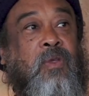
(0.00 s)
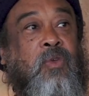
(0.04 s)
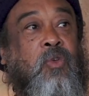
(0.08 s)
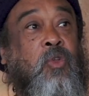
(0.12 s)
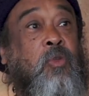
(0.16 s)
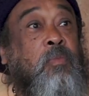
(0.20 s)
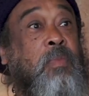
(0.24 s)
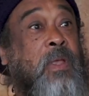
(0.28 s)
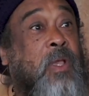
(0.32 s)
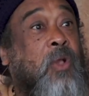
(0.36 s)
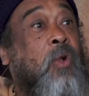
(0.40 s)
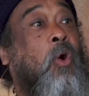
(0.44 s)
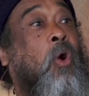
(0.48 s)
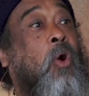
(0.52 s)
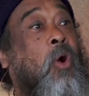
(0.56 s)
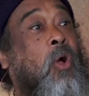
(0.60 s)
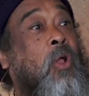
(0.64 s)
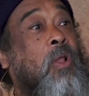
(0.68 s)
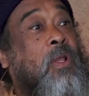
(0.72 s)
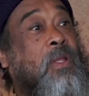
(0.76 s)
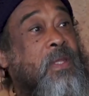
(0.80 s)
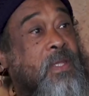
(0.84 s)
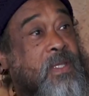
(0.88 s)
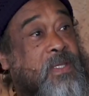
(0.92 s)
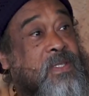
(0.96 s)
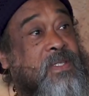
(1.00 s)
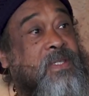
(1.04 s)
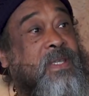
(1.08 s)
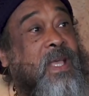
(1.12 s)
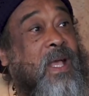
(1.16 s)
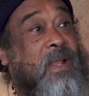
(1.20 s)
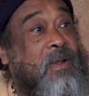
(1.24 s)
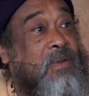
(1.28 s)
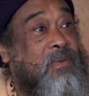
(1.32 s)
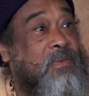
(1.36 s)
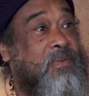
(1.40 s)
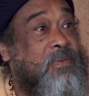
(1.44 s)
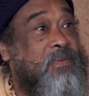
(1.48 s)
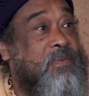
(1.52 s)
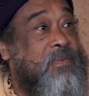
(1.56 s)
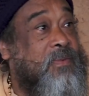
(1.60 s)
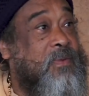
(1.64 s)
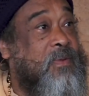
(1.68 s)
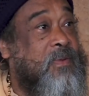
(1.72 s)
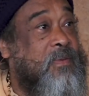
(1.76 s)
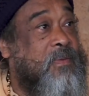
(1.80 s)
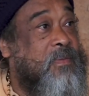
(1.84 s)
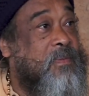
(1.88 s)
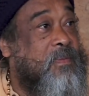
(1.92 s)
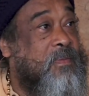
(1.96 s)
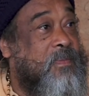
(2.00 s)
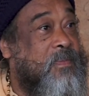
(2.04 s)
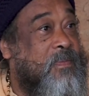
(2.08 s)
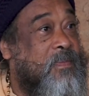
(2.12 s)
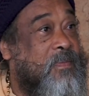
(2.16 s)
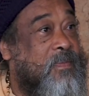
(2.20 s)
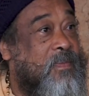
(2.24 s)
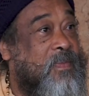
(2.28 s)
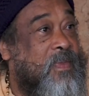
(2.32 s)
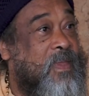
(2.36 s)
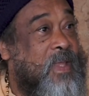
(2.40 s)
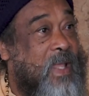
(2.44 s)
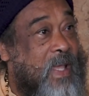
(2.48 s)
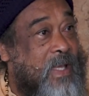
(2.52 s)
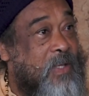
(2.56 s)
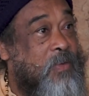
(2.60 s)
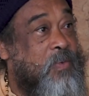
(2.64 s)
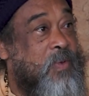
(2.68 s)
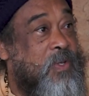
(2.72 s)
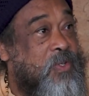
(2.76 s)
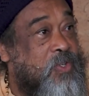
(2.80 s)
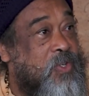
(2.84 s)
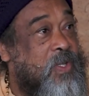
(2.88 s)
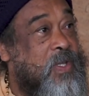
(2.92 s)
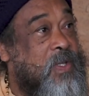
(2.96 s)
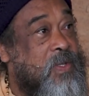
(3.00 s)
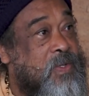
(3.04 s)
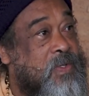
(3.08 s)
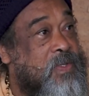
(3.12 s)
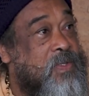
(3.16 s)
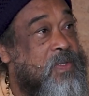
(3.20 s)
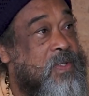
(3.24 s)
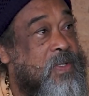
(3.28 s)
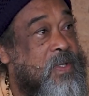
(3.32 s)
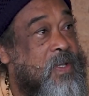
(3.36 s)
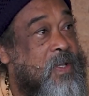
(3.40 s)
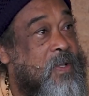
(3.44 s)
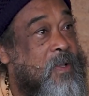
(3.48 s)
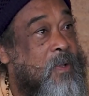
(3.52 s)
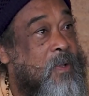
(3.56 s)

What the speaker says: could be called the self, that which is,